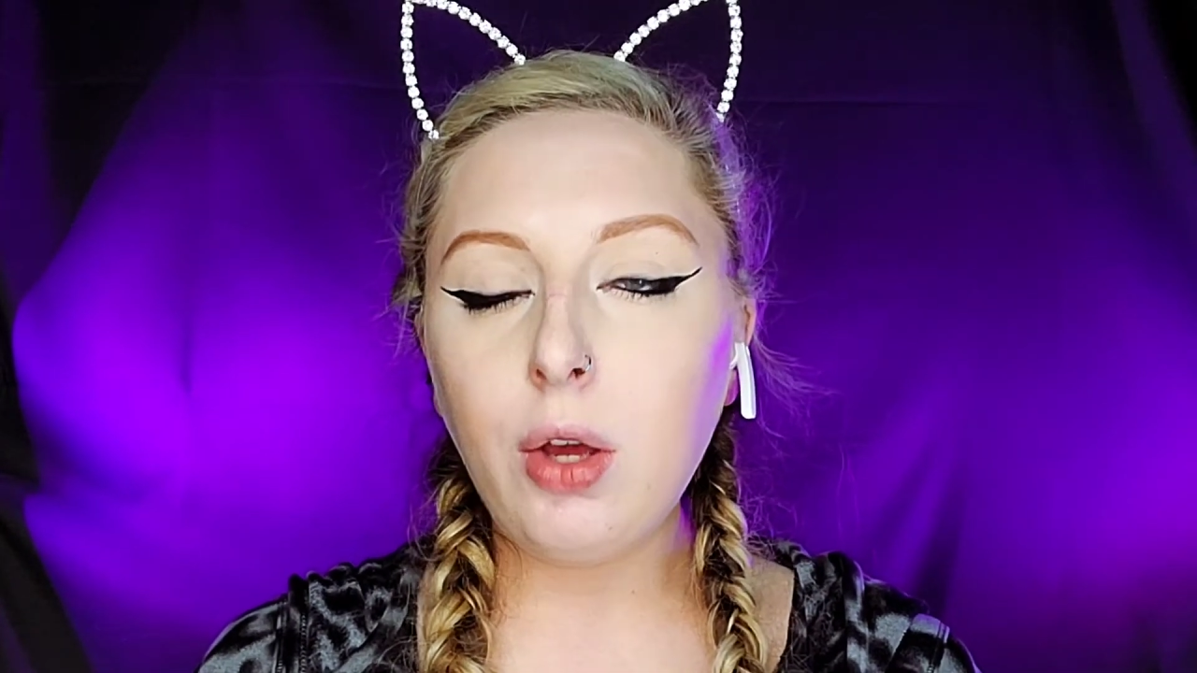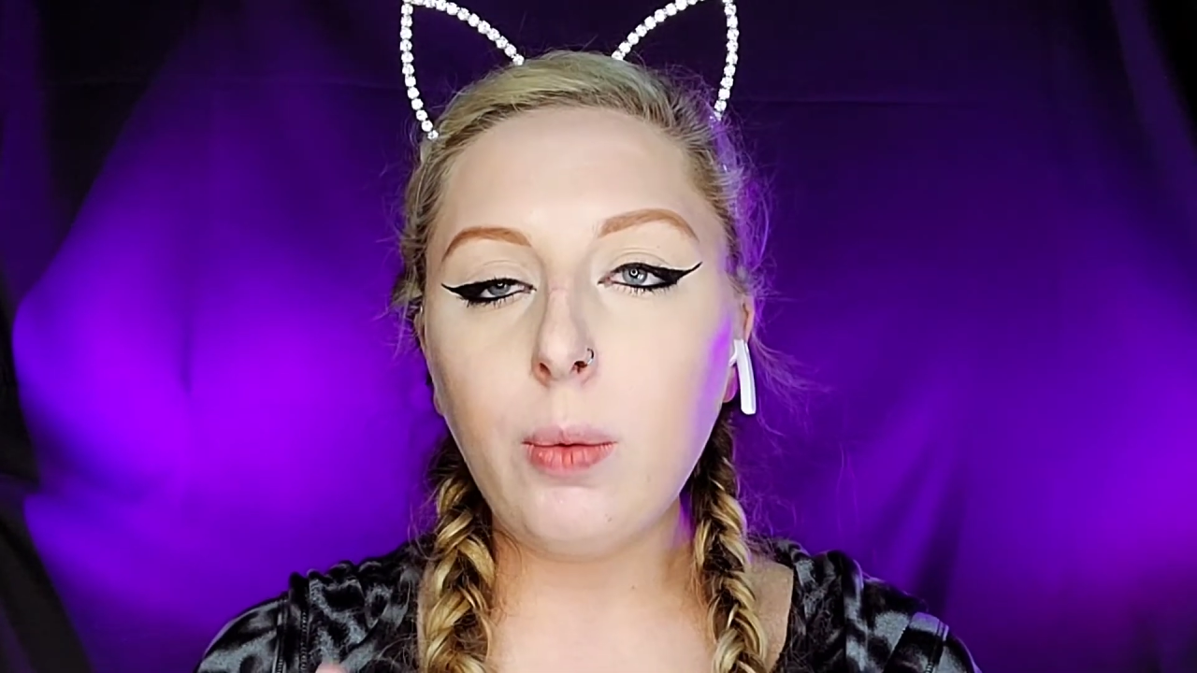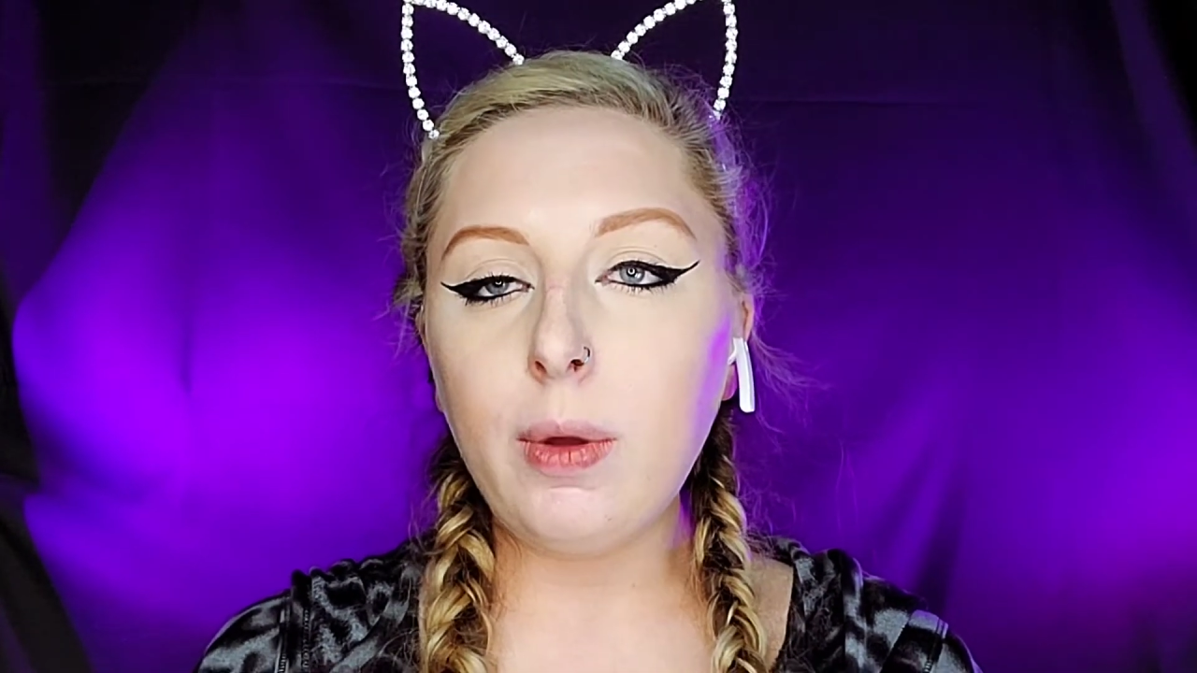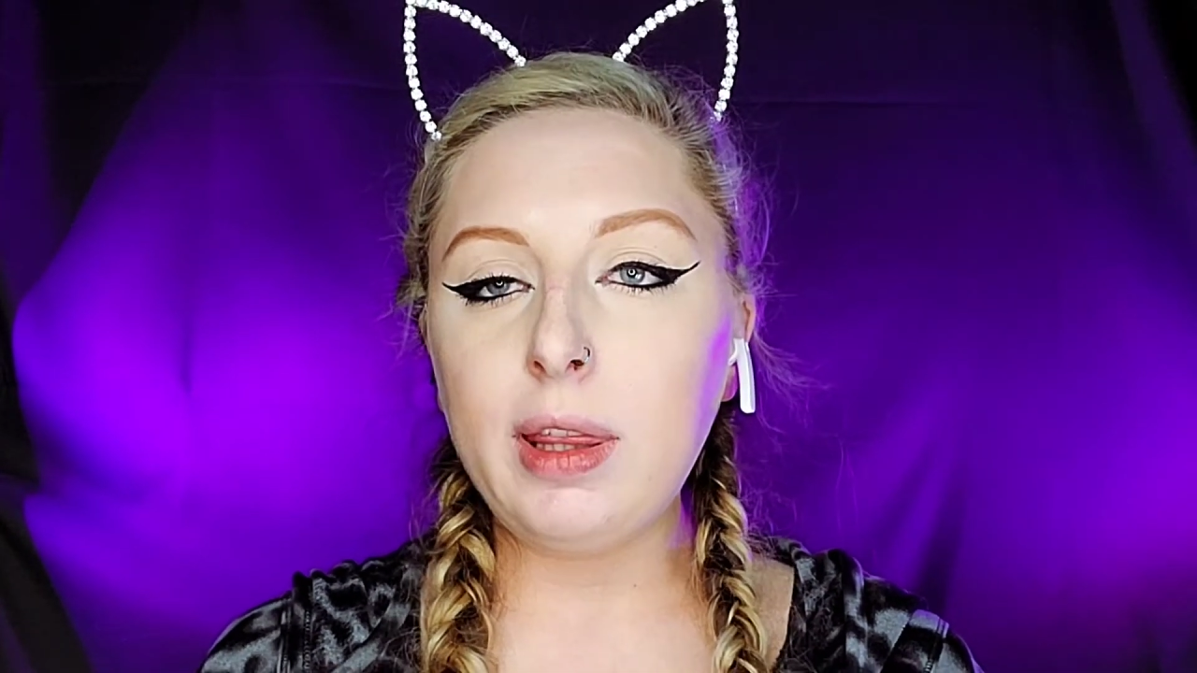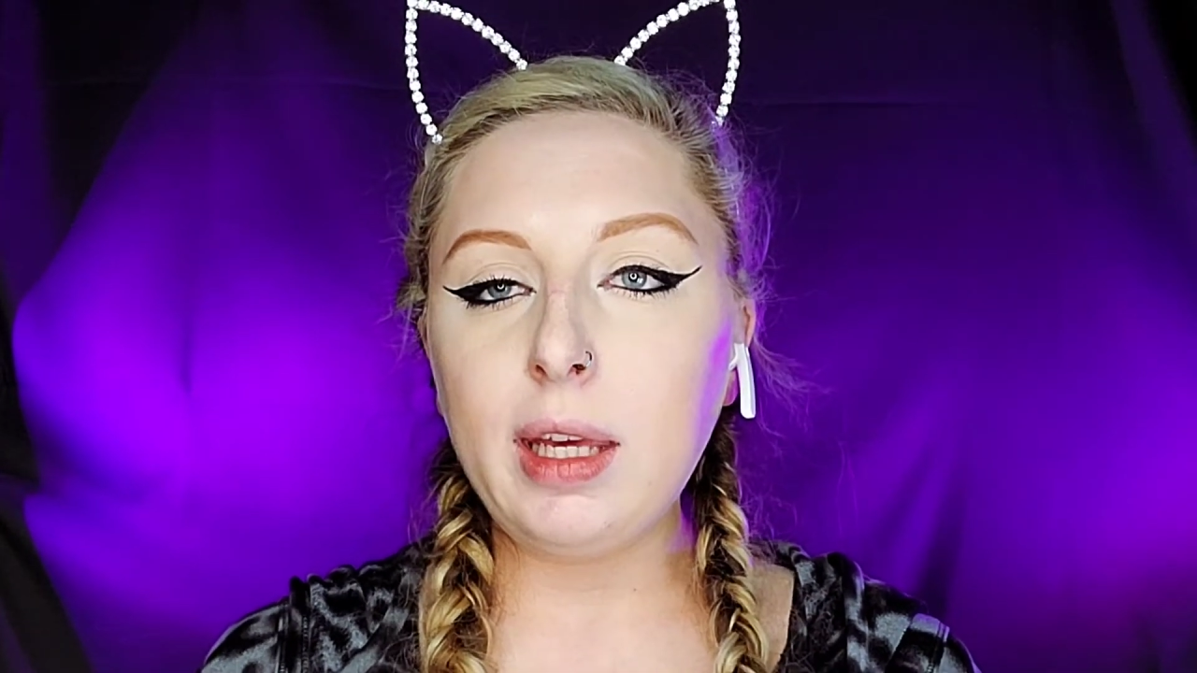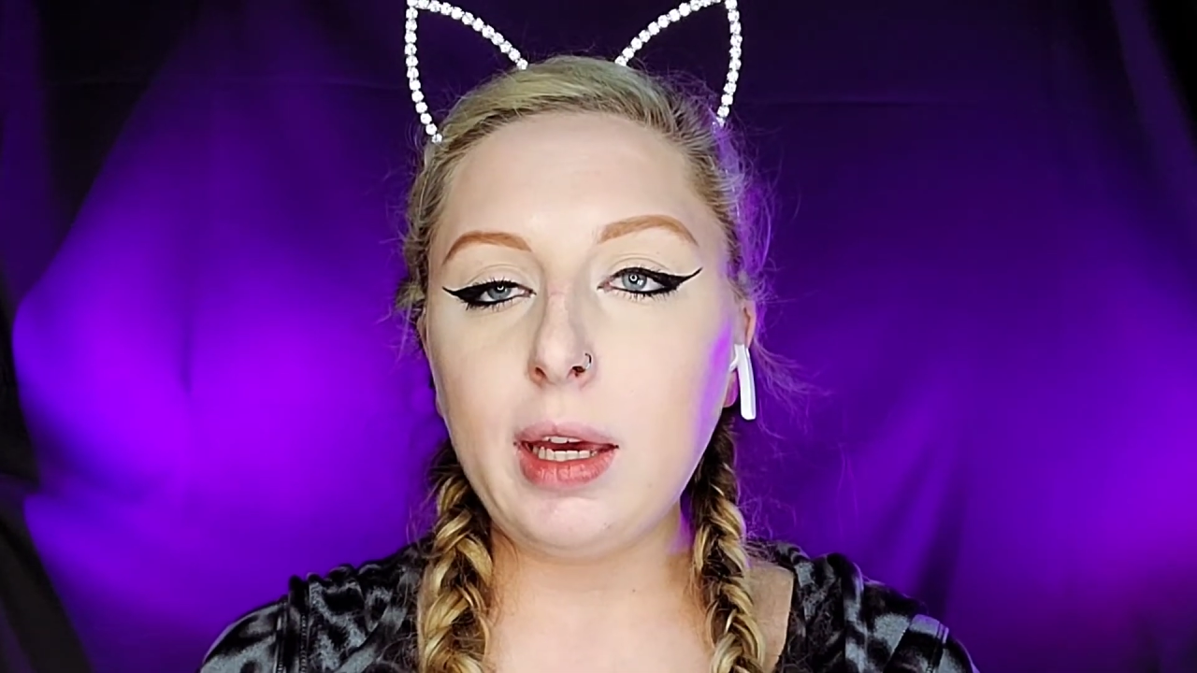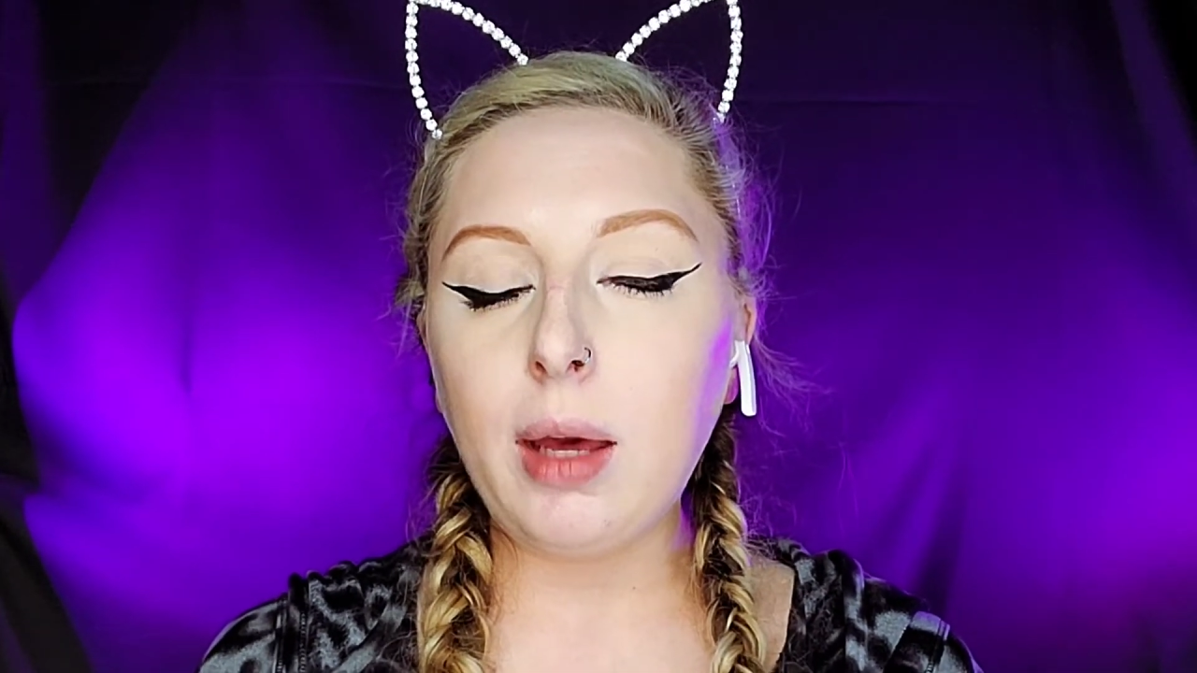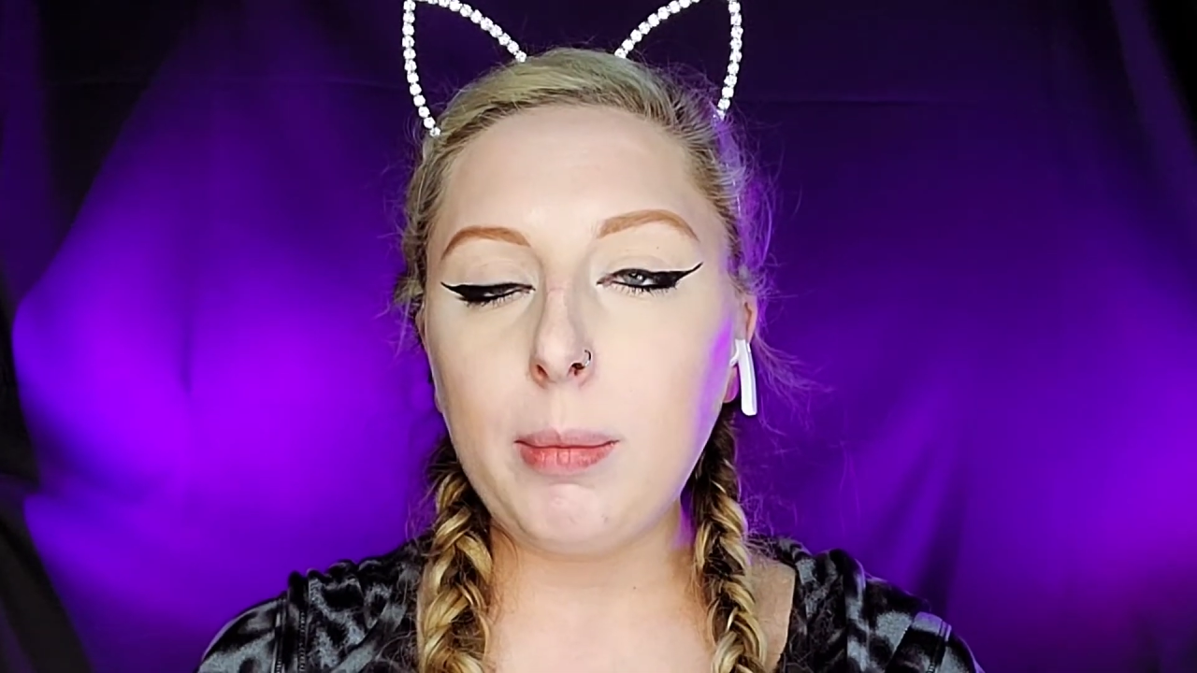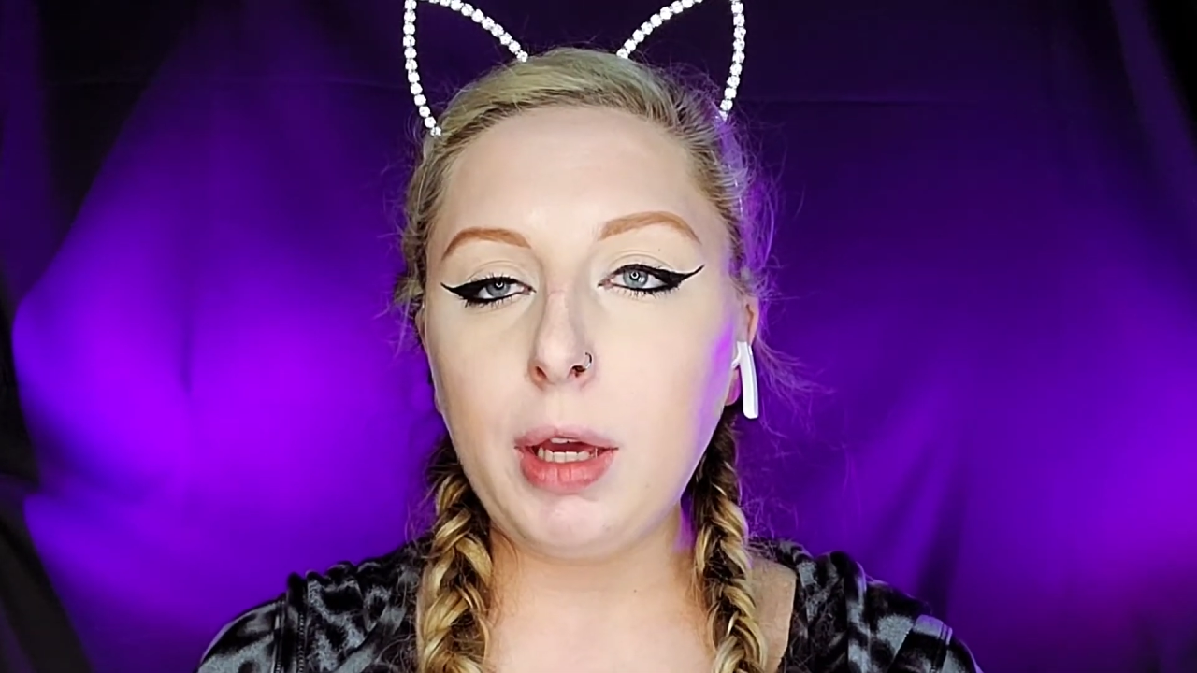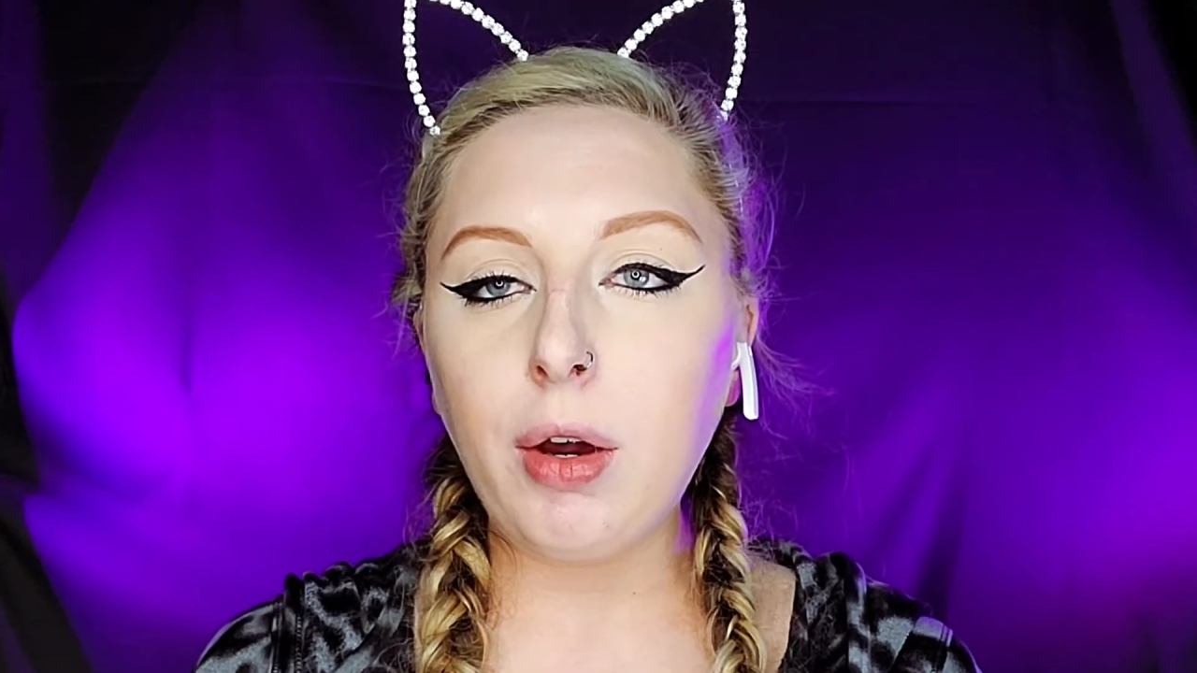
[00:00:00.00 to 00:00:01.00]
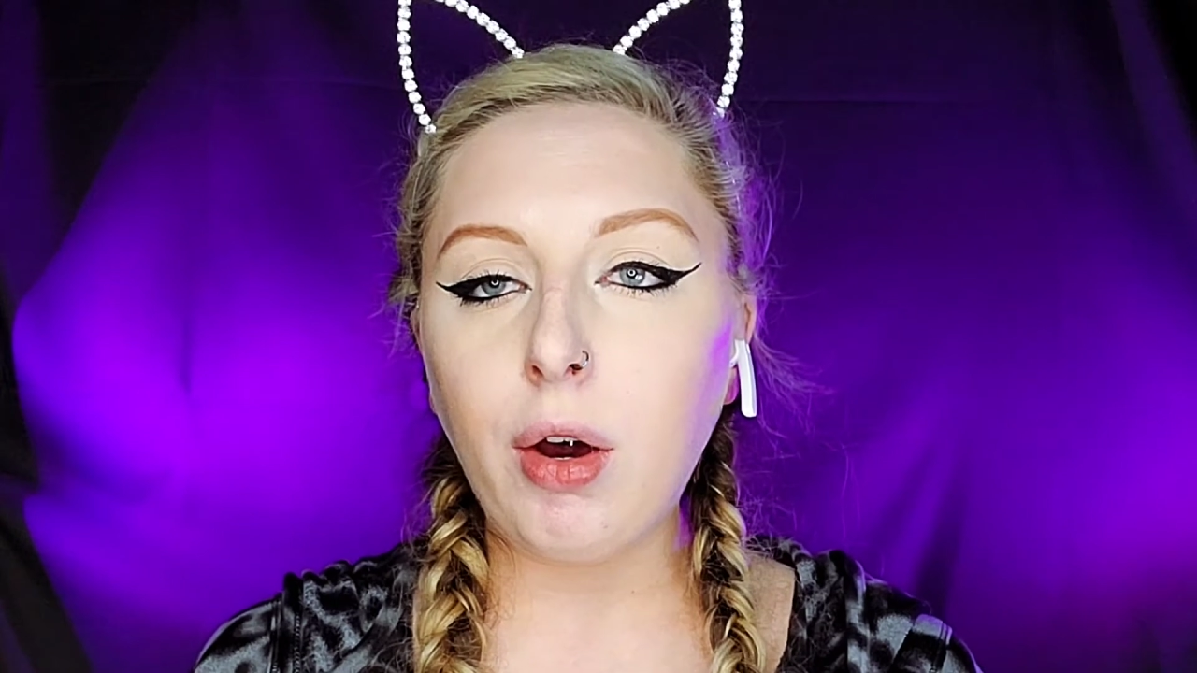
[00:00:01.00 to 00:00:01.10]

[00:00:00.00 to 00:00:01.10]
with it coming